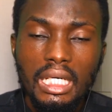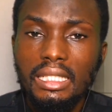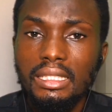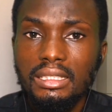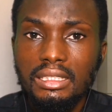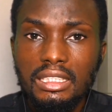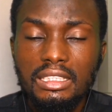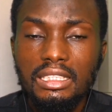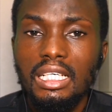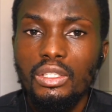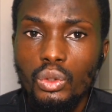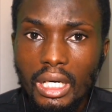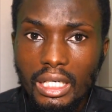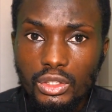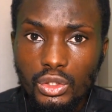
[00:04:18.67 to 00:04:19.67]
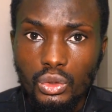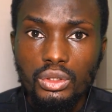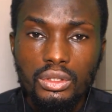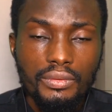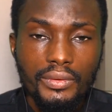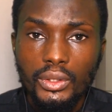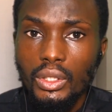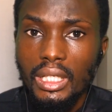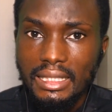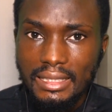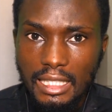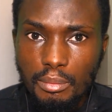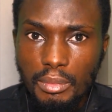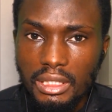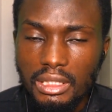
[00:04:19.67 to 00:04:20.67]
and the things that you can use for your
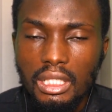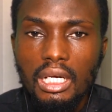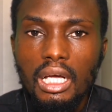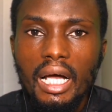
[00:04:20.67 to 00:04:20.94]
assignments.